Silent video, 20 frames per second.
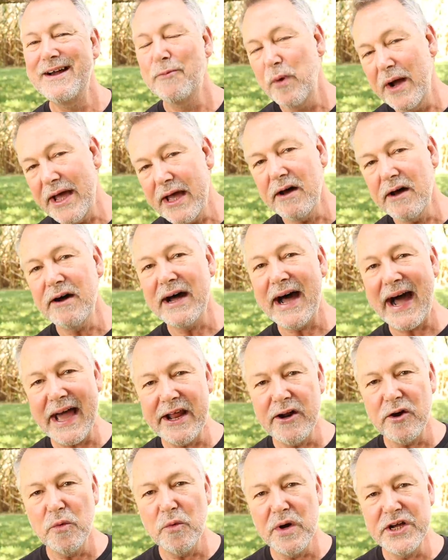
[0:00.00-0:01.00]
Well,
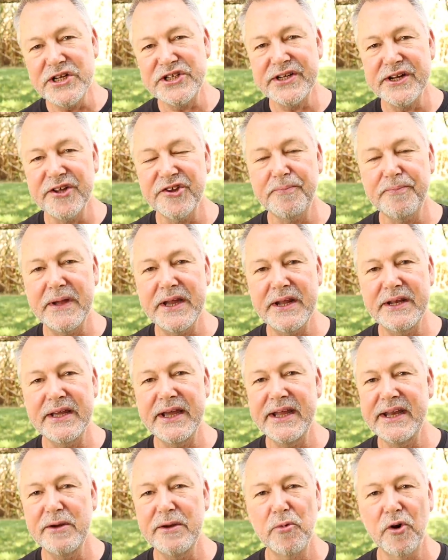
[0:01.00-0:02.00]
I don't want you to spend
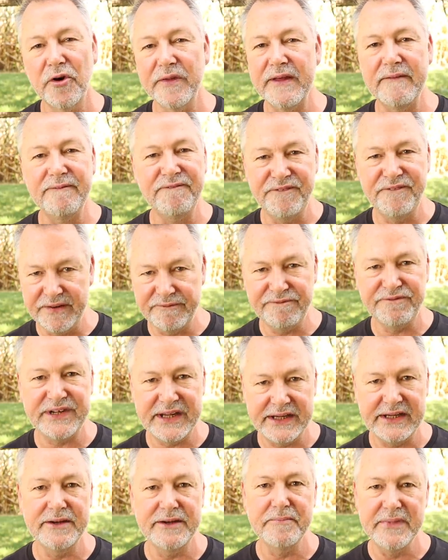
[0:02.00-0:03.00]
any more than
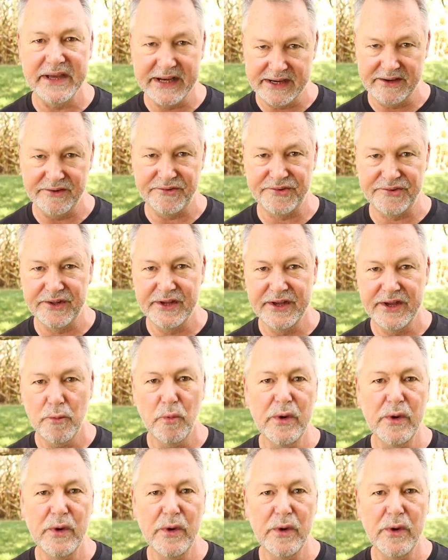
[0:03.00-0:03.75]
15 minutes.